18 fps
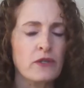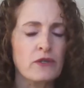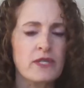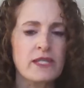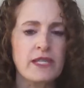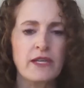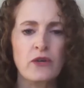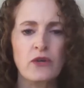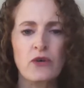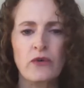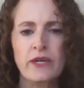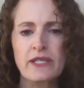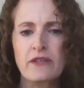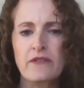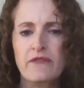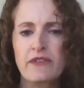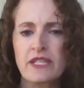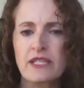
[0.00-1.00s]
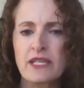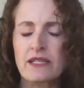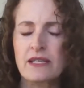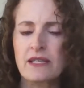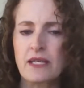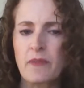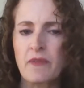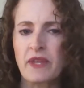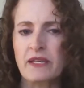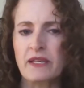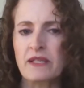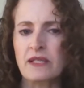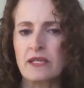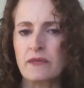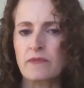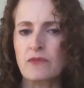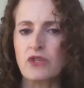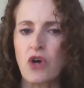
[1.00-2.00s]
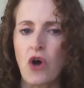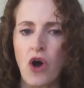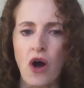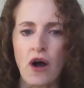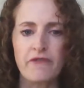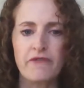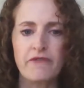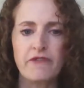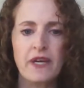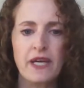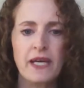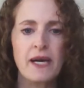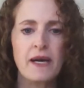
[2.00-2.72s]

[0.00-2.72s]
say you're going to visit and something seems off.